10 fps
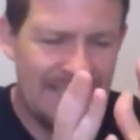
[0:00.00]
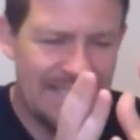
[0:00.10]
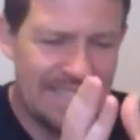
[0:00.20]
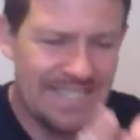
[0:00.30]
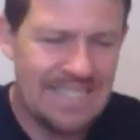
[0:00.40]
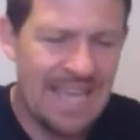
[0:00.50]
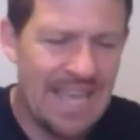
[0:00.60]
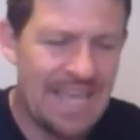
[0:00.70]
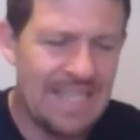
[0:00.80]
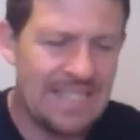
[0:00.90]

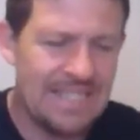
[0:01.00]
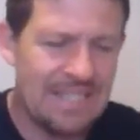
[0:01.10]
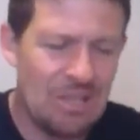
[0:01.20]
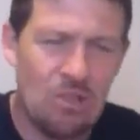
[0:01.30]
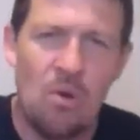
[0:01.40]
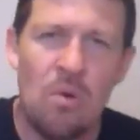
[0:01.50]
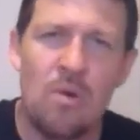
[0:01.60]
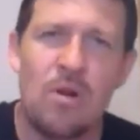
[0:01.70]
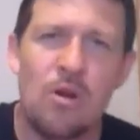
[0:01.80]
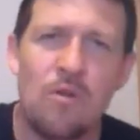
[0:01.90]
stays
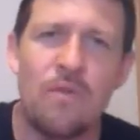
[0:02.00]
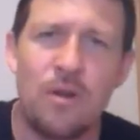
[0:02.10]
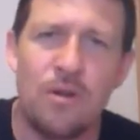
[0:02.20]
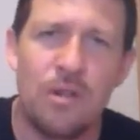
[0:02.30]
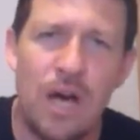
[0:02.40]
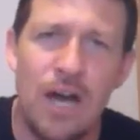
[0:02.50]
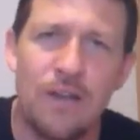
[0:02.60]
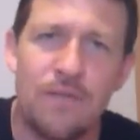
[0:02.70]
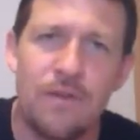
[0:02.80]
Lord over your life